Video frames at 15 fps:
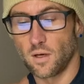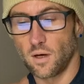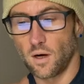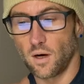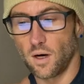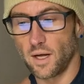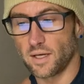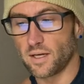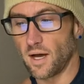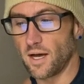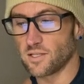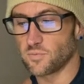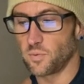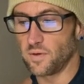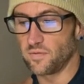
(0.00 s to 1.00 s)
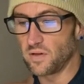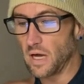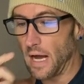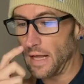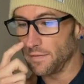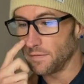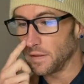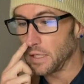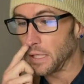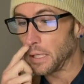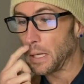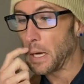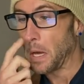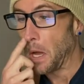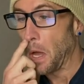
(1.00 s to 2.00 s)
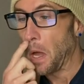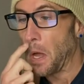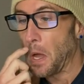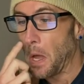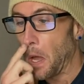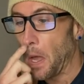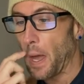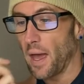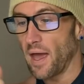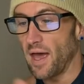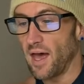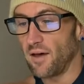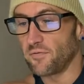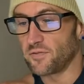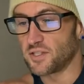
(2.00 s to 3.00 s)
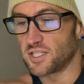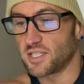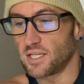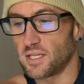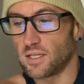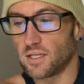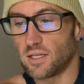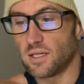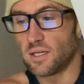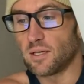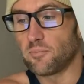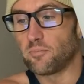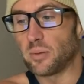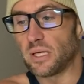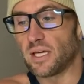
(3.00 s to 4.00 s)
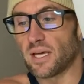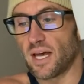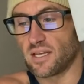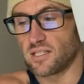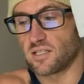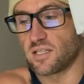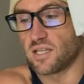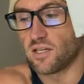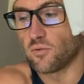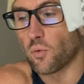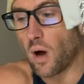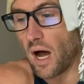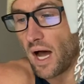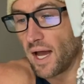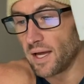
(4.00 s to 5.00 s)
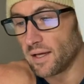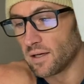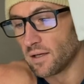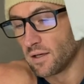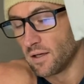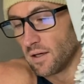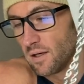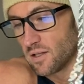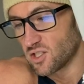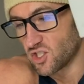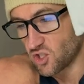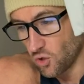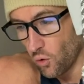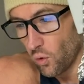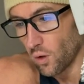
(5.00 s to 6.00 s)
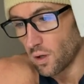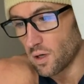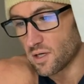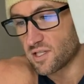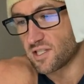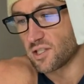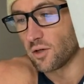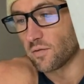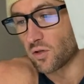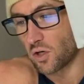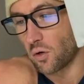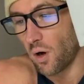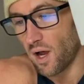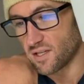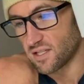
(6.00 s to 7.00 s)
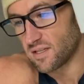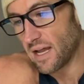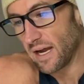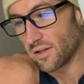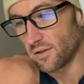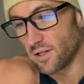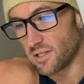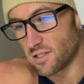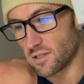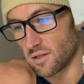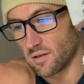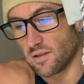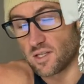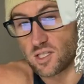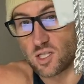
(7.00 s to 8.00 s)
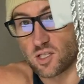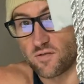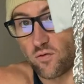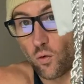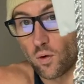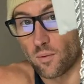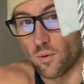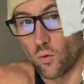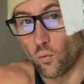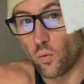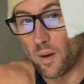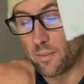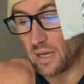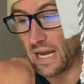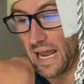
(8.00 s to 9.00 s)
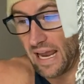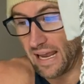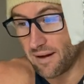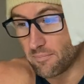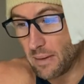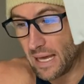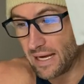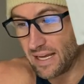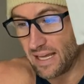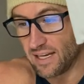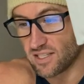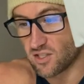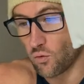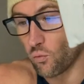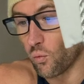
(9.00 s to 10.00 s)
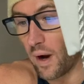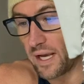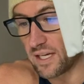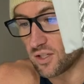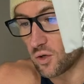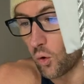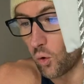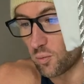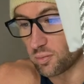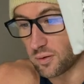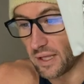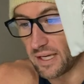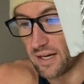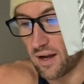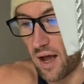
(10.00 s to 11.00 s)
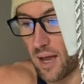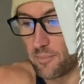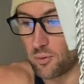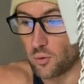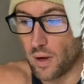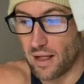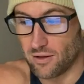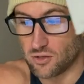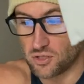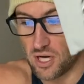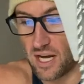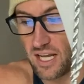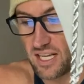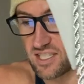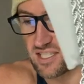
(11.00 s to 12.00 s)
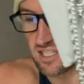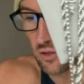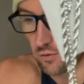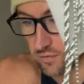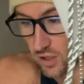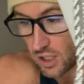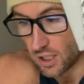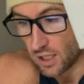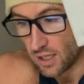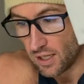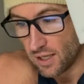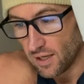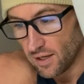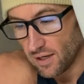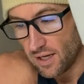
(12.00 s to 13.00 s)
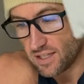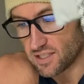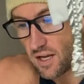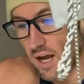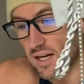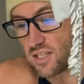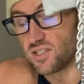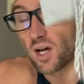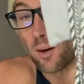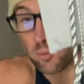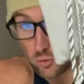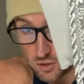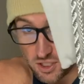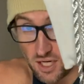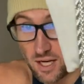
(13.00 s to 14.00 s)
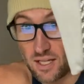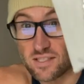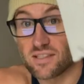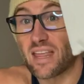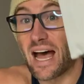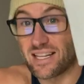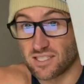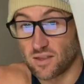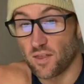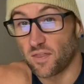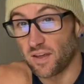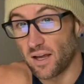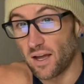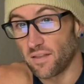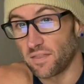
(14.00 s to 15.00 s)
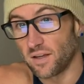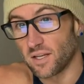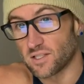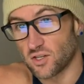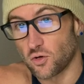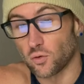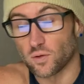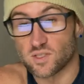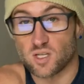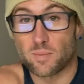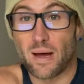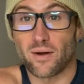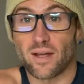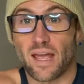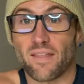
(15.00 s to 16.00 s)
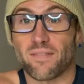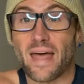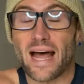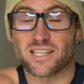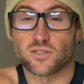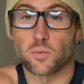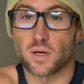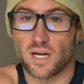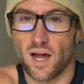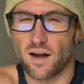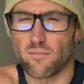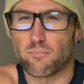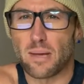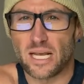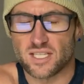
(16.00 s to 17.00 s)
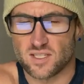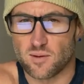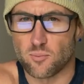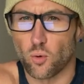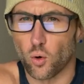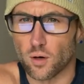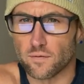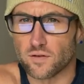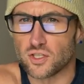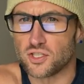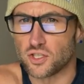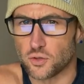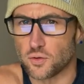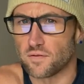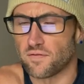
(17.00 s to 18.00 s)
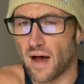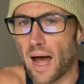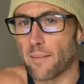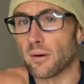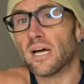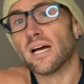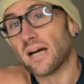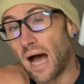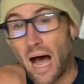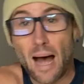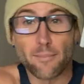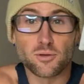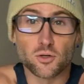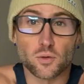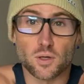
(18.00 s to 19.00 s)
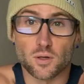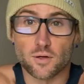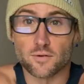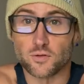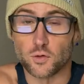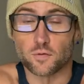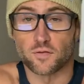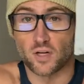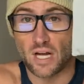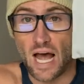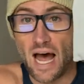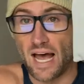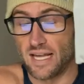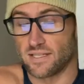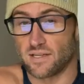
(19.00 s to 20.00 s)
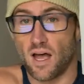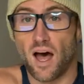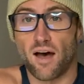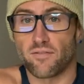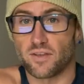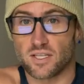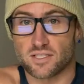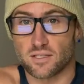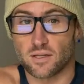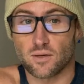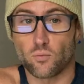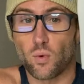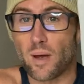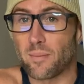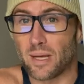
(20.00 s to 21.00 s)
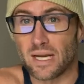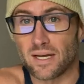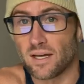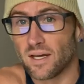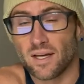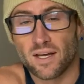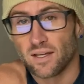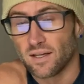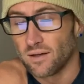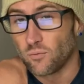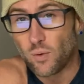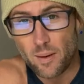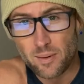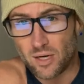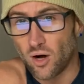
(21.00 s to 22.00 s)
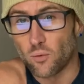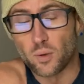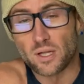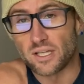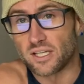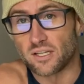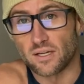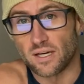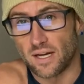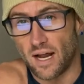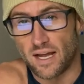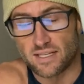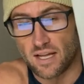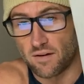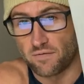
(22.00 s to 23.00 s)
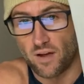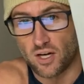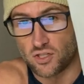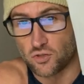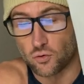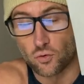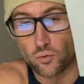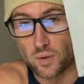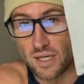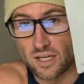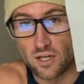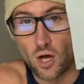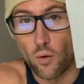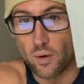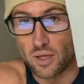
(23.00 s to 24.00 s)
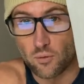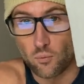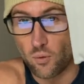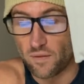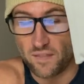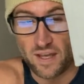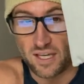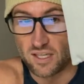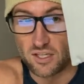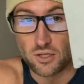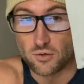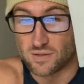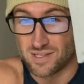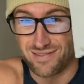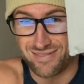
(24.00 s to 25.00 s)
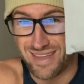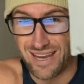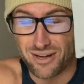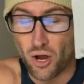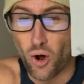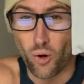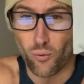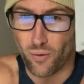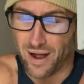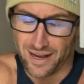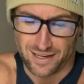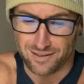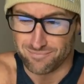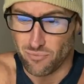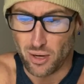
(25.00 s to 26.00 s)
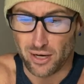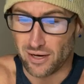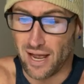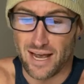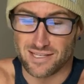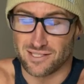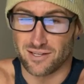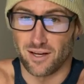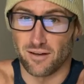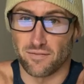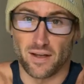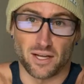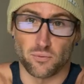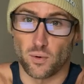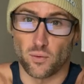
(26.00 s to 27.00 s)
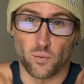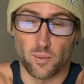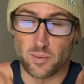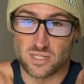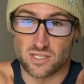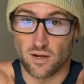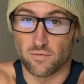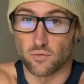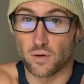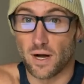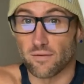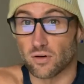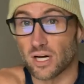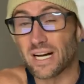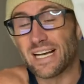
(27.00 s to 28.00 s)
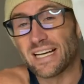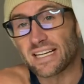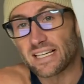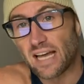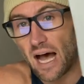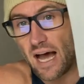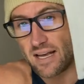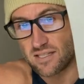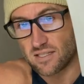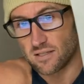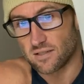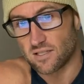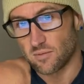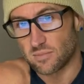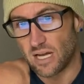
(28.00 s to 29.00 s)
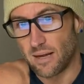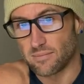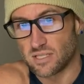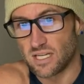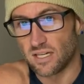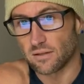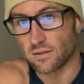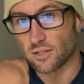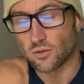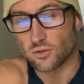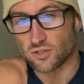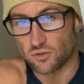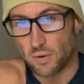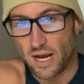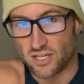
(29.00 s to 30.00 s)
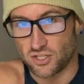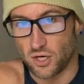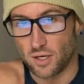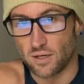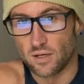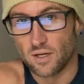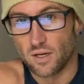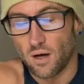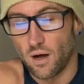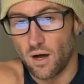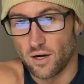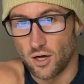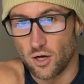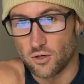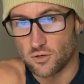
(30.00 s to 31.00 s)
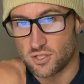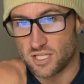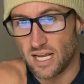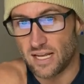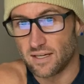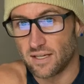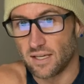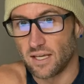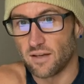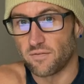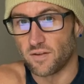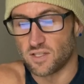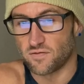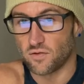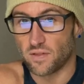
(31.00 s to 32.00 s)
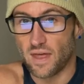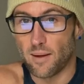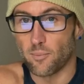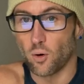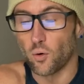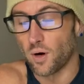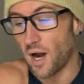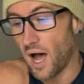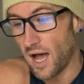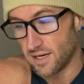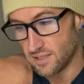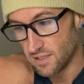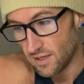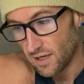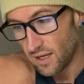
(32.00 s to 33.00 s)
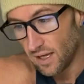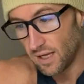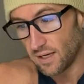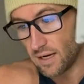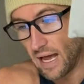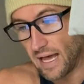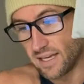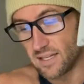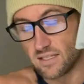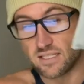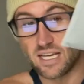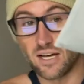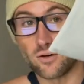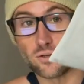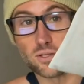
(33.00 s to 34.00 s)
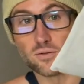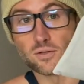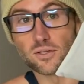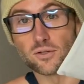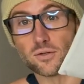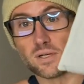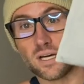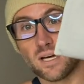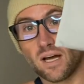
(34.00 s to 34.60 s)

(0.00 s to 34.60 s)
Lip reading: All right, guys, we've got the Fcebsty store silver cross necklace. This is for women and men, and it's a white gold-plated hypoallergenic silver. It's got double chains. That's the thing I think is coolest about it, and that's what kind of makes it more of a dude vibe. I'm doing a review for guys. Obviously, women are really good at identifying jewelry and knowing what they can use, and they know I can wear guys stuff, I can wear women's stuff, whatever. Guys sometimes need a little direction on understanding if it's for them or not. And I can tell you, dude,